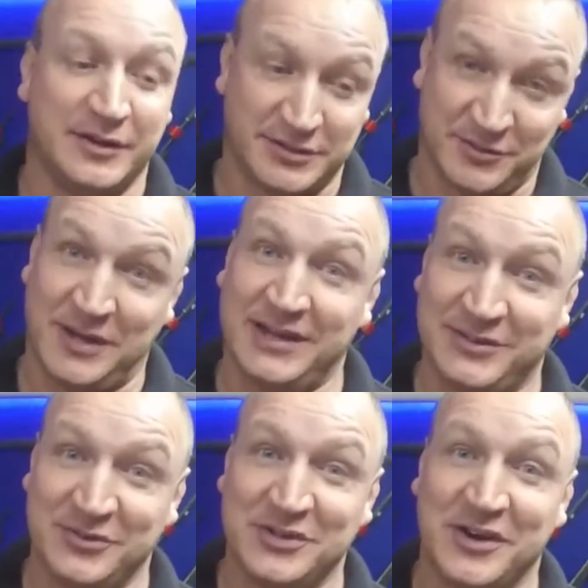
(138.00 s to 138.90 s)
So we
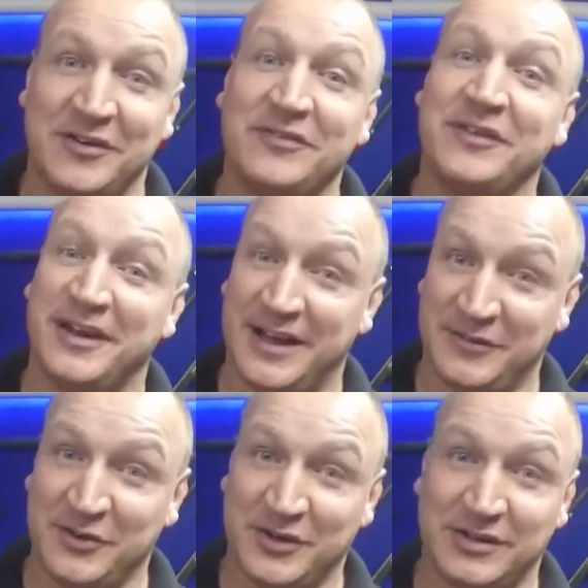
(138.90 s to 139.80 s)
hacksawed it off, have
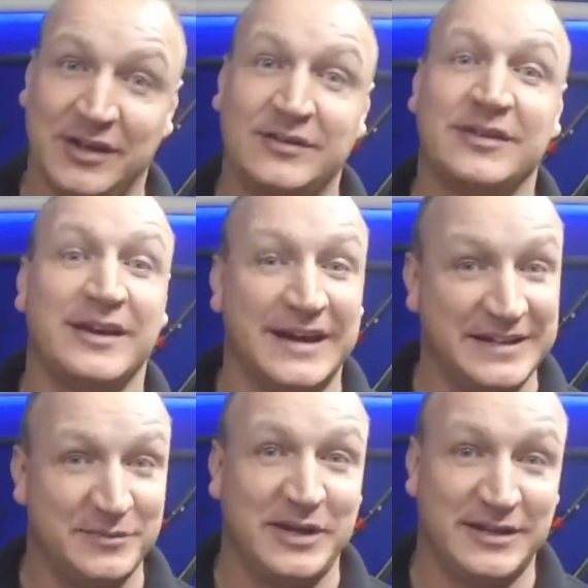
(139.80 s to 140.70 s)
a look at this, and
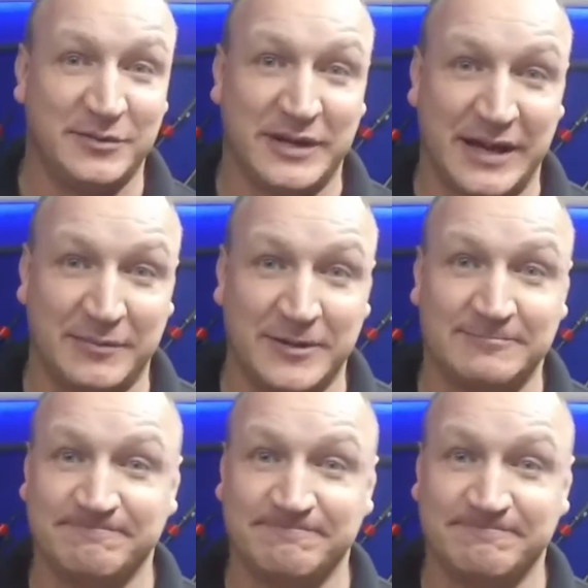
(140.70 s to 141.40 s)
then we hit it with a hammer.